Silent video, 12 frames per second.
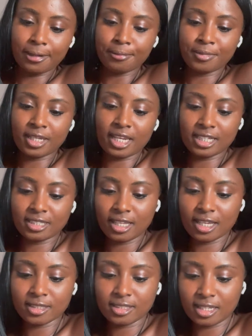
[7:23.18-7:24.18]
The next
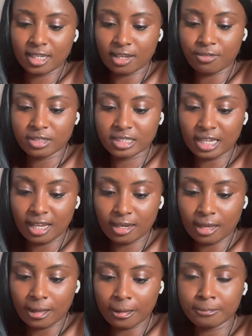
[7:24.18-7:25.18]
thing is Zaina. For
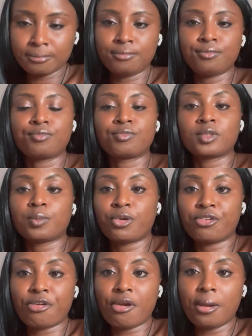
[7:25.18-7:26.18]
Zaina,
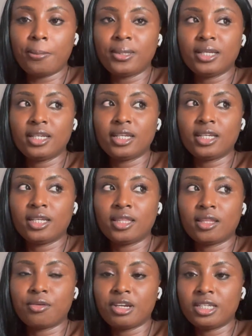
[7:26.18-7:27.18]
preferably in
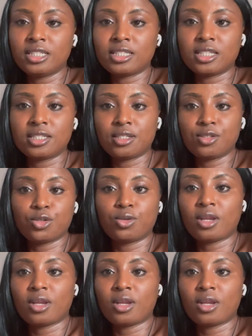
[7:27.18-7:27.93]
the rainy season, don't